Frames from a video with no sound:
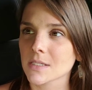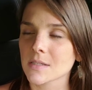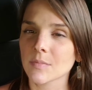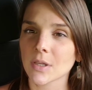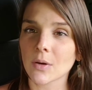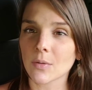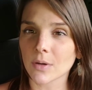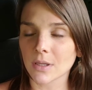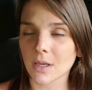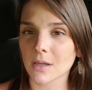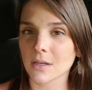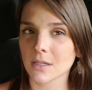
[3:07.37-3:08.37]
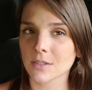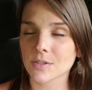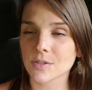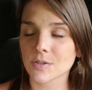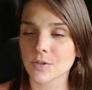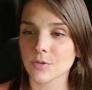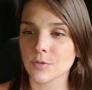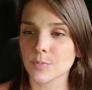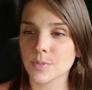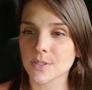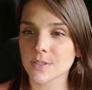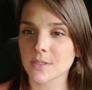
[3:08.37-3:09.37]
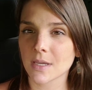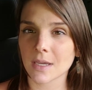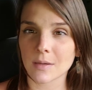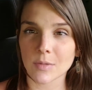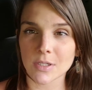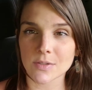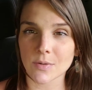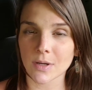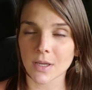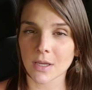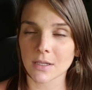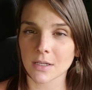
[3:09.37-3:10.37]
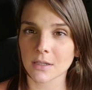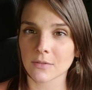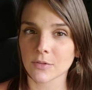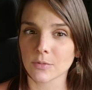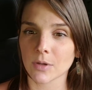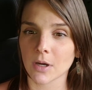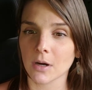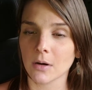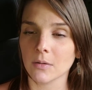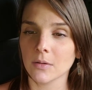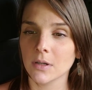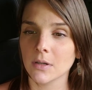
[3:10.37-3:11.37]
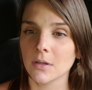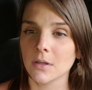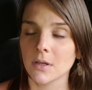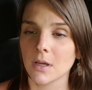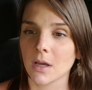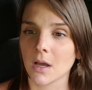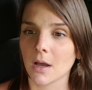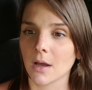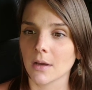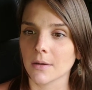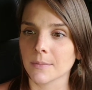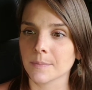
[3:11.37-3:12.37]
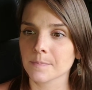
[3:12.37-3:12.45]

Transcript: like organic soups, Amy's Organic, if you know. I